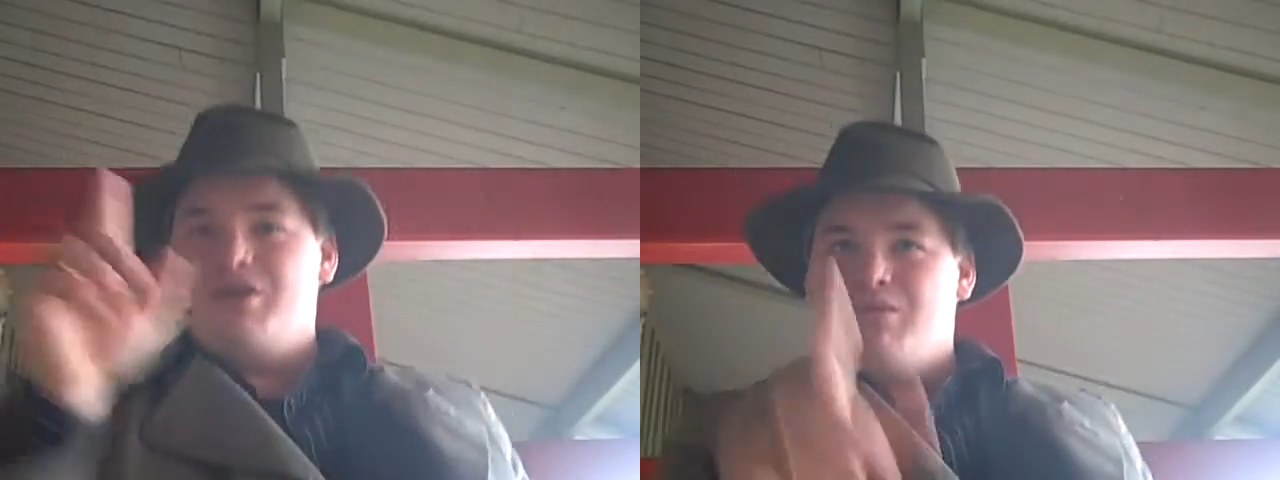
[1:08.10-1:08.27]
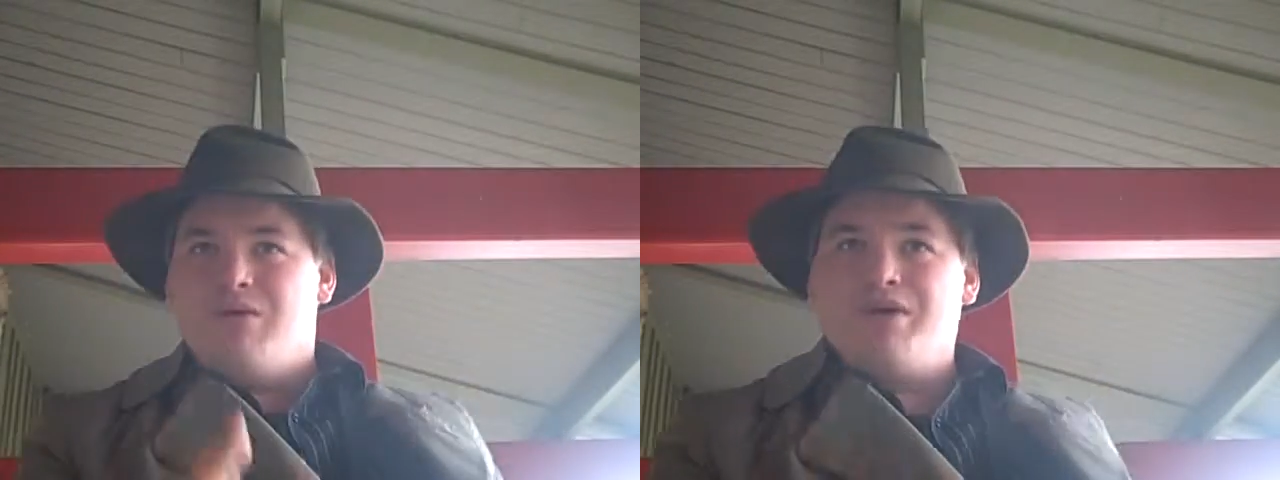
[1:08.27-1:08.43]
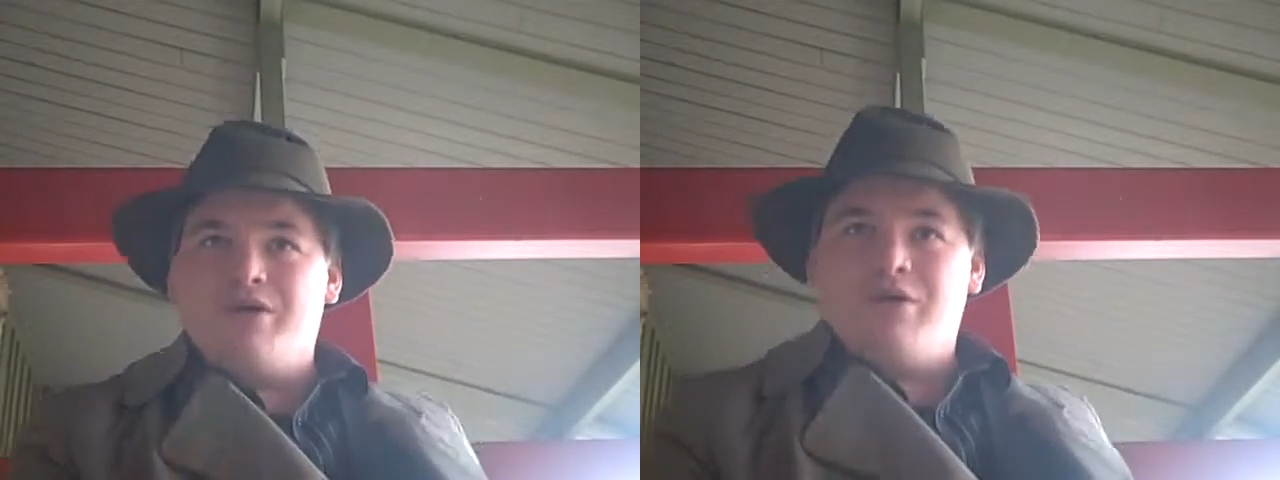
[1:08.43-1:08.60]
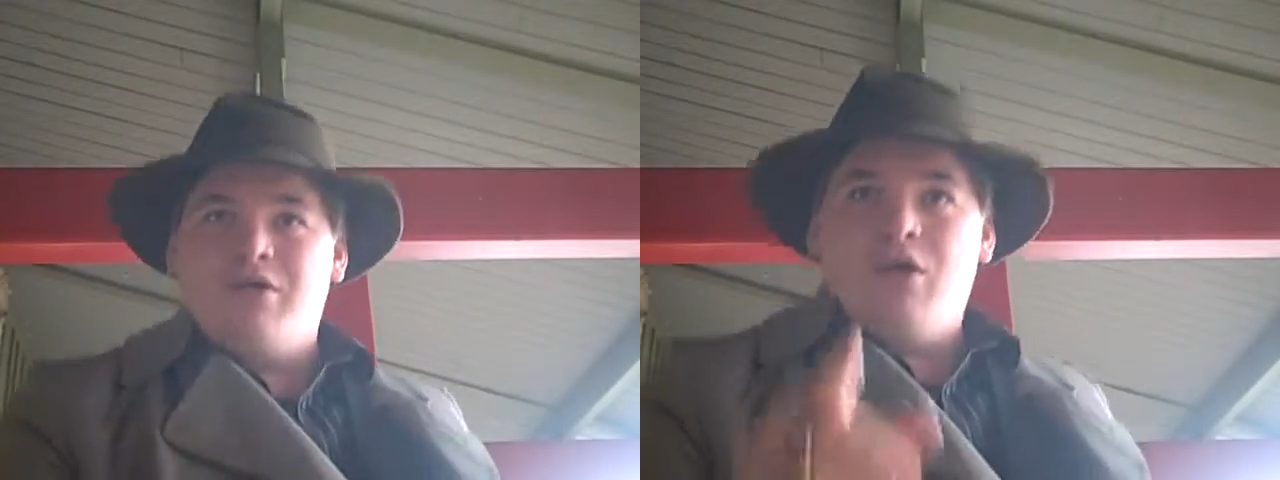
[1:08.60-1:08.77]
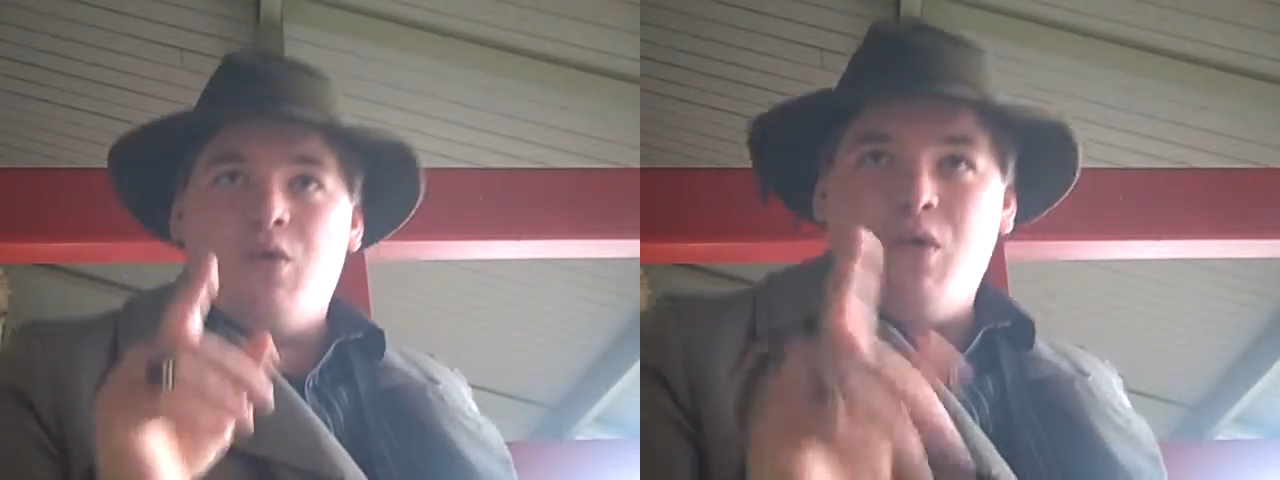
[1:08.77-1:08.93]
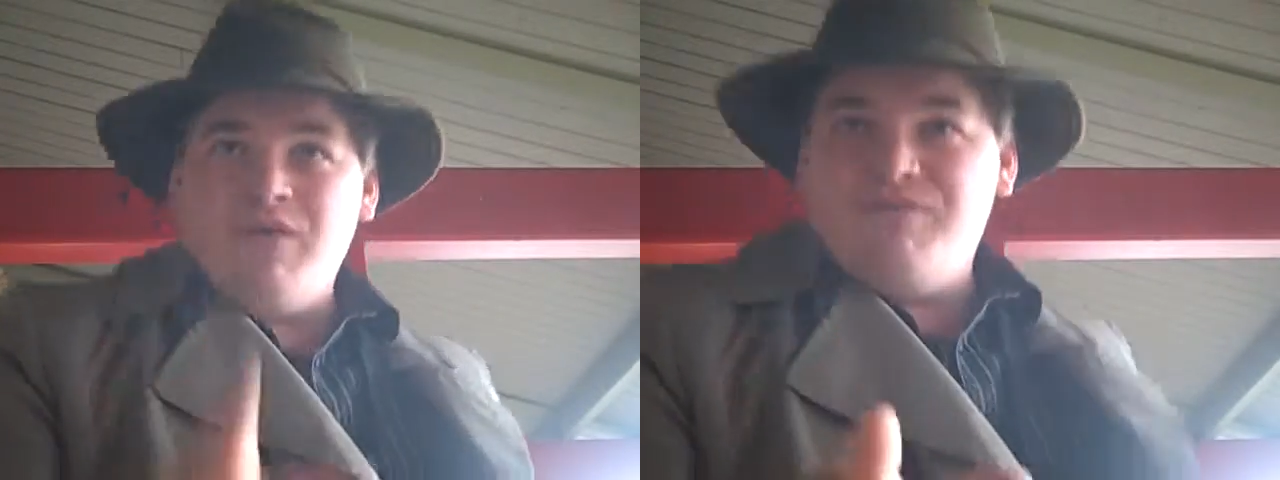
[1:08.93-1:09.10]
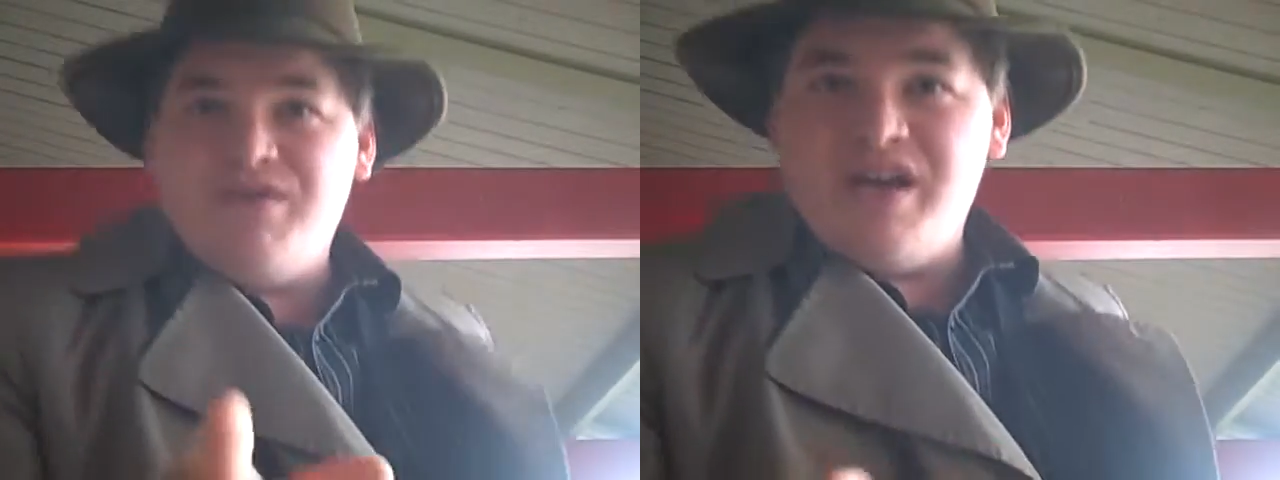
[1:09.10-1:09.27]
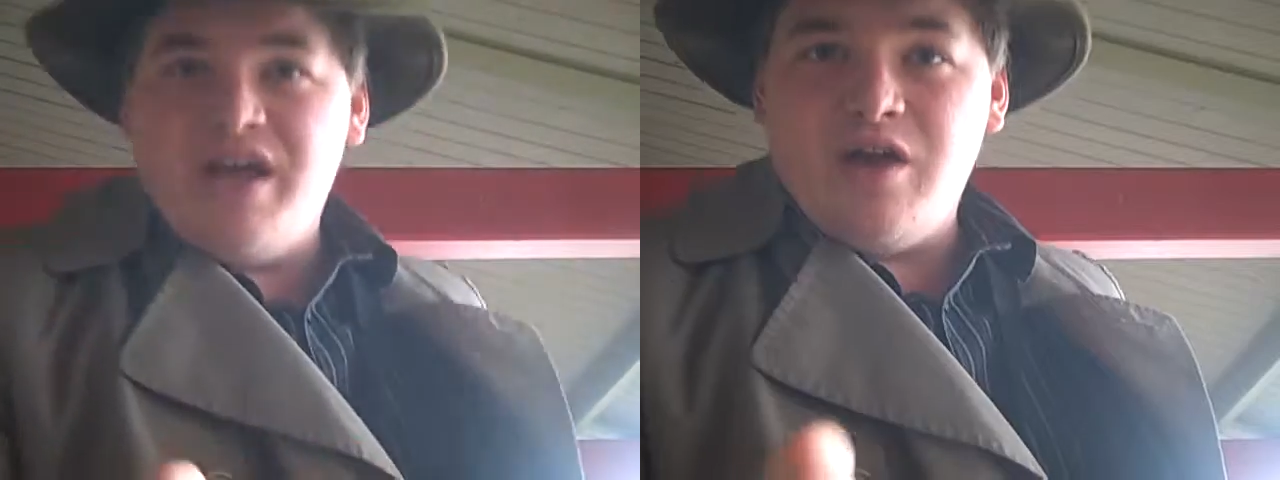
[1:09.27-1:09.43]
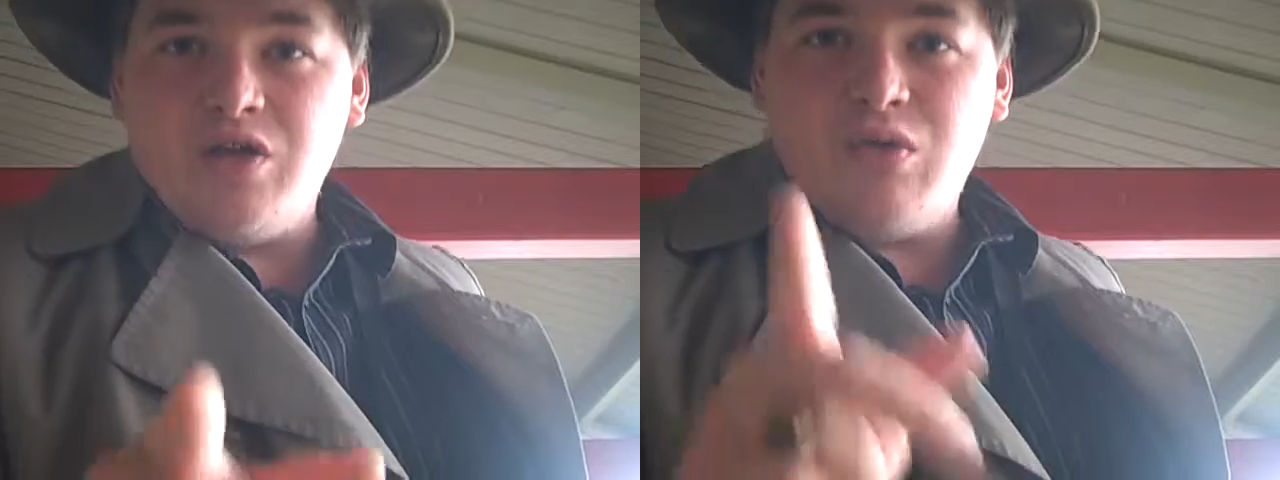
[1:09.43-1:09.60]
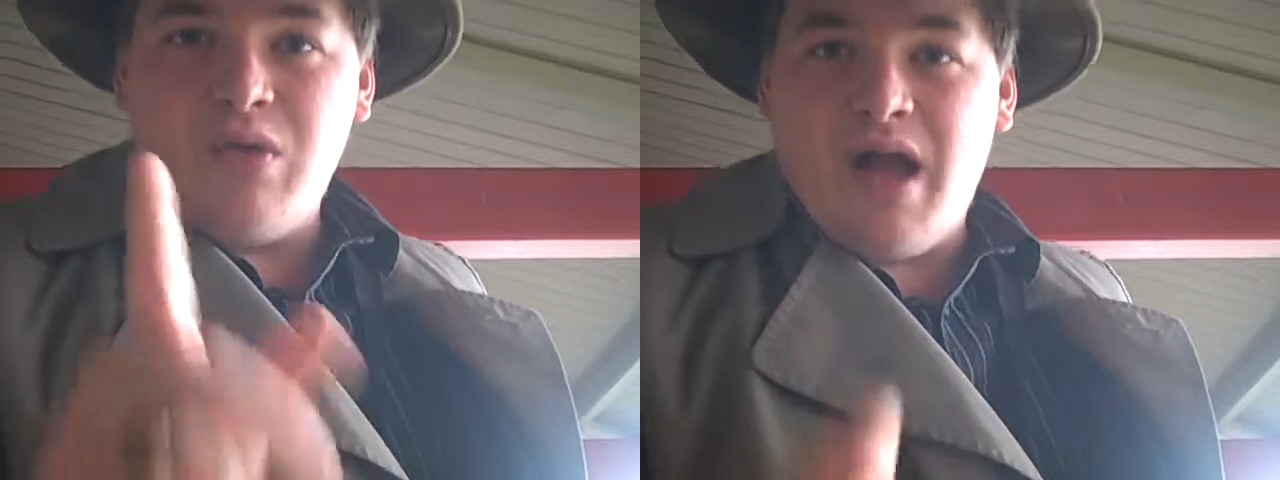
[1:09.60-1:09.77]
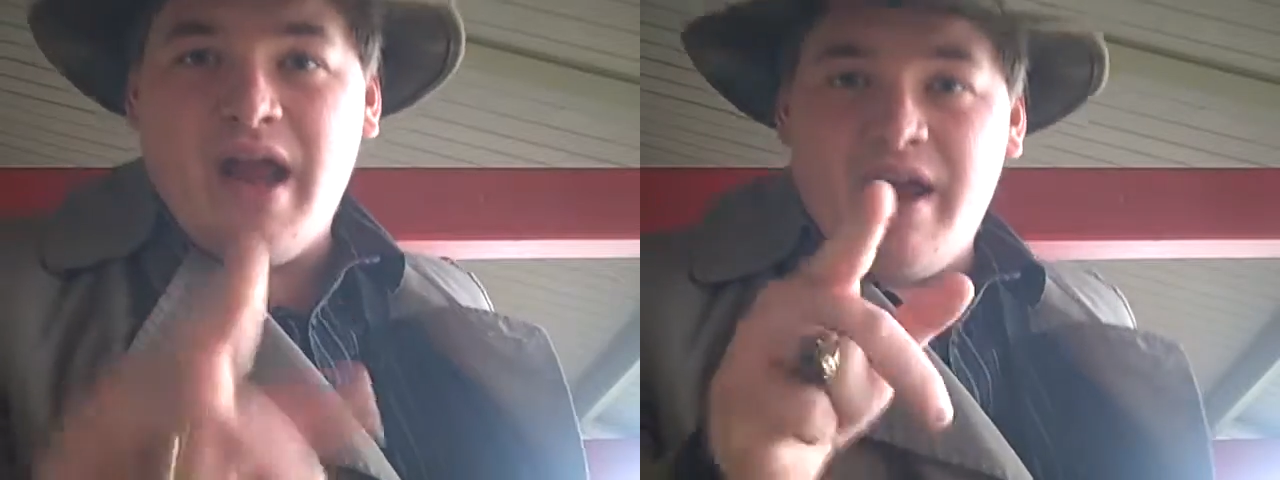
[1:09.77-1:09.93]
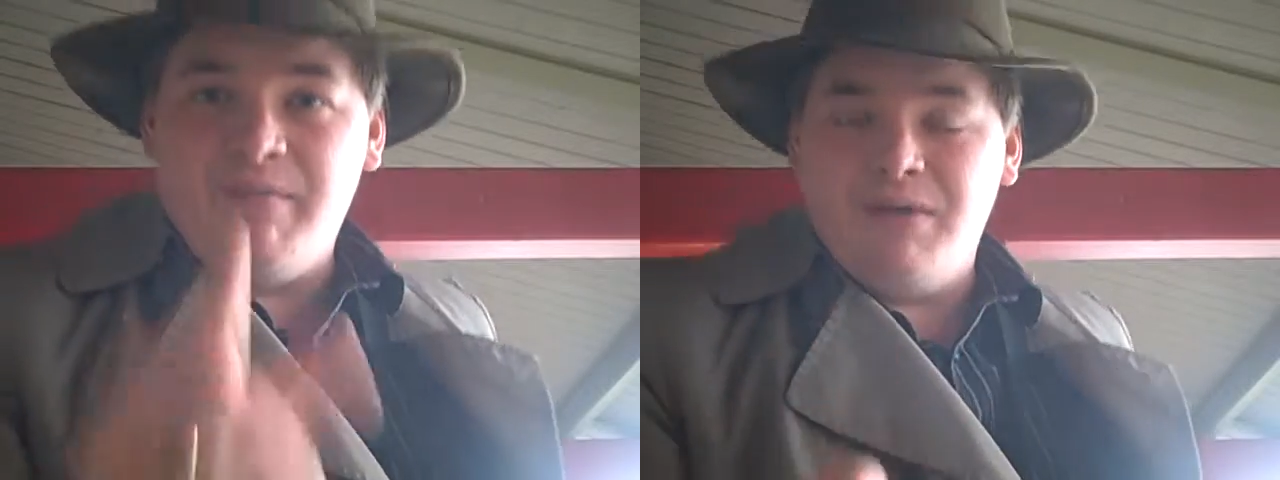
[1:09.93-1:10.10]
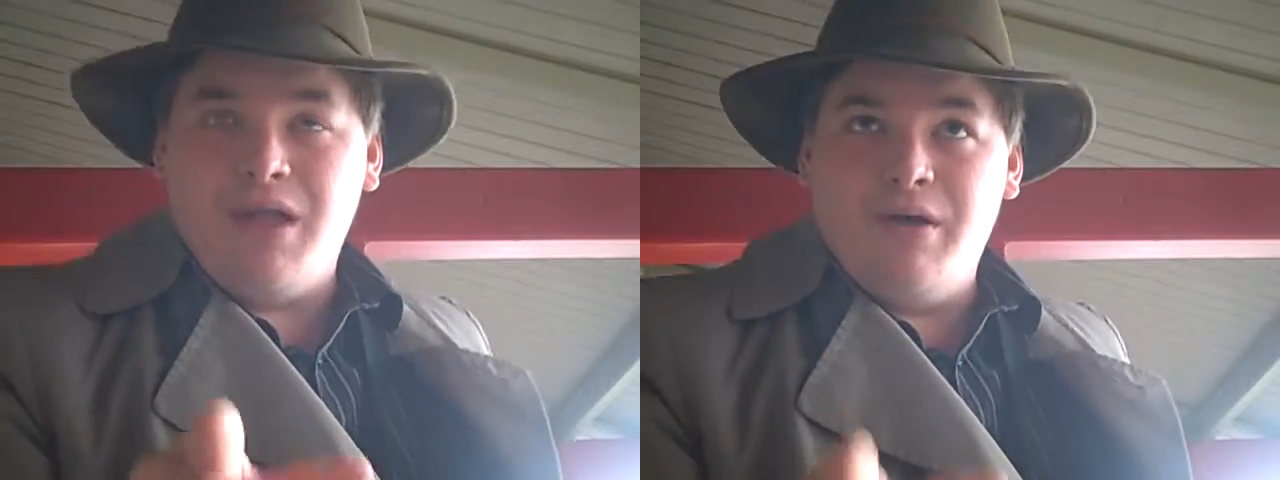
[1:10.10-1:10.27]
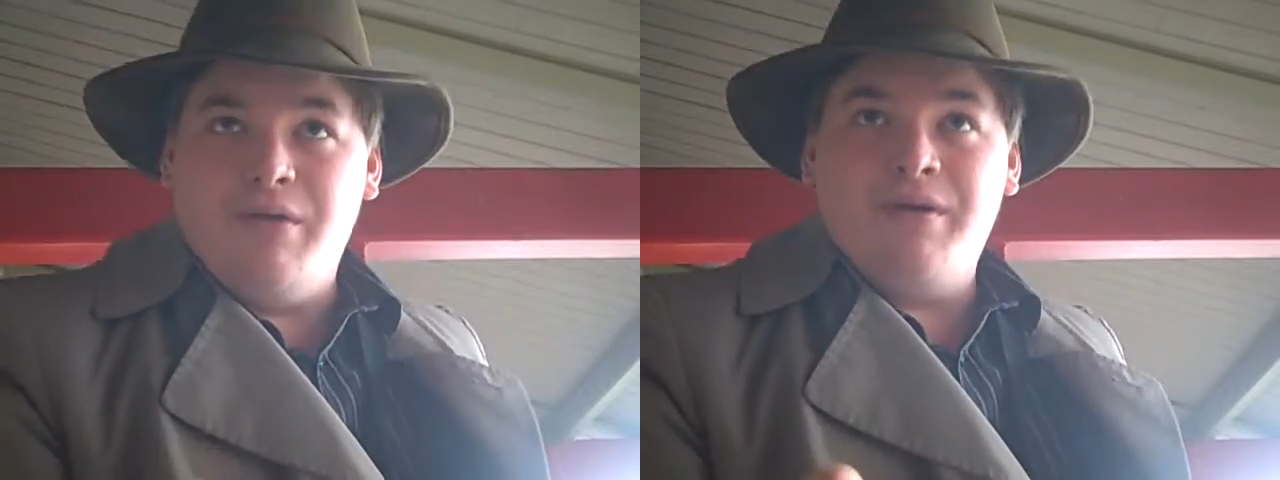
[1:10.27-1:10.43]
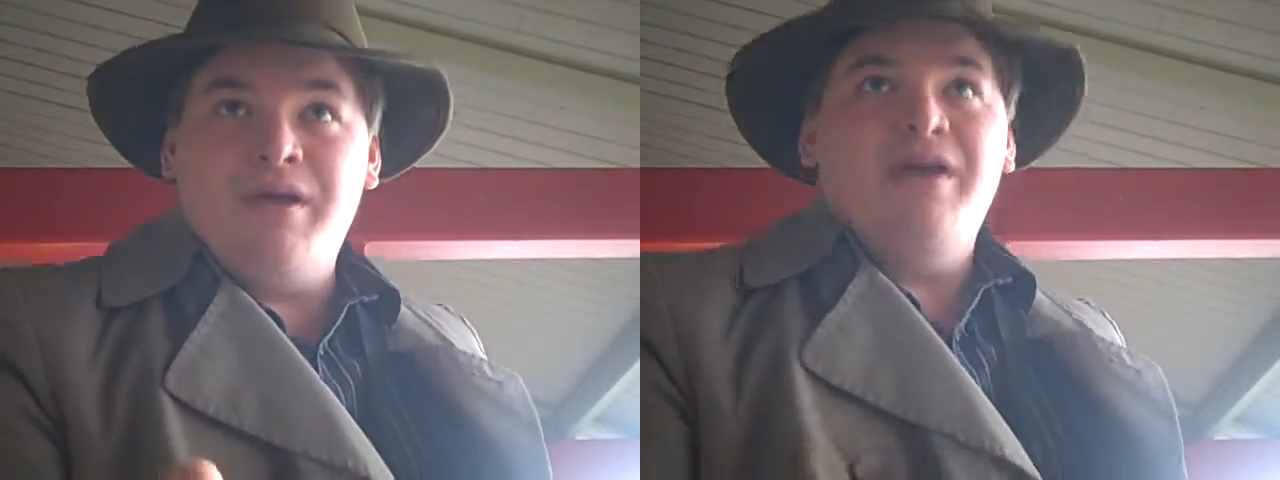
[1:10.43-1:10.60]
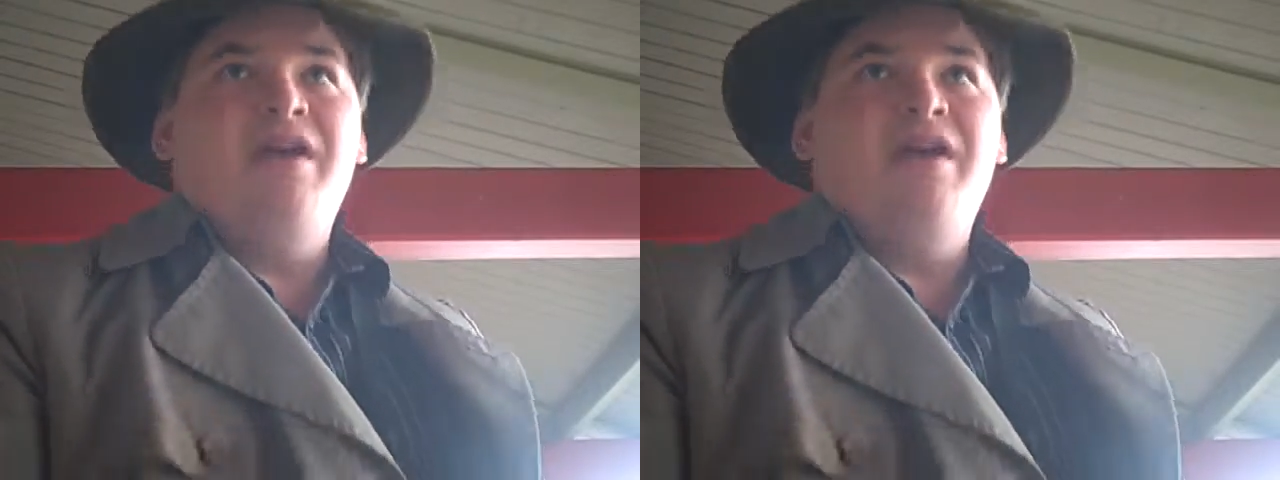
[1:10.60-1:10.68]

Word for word: you wonder what videos will I upload,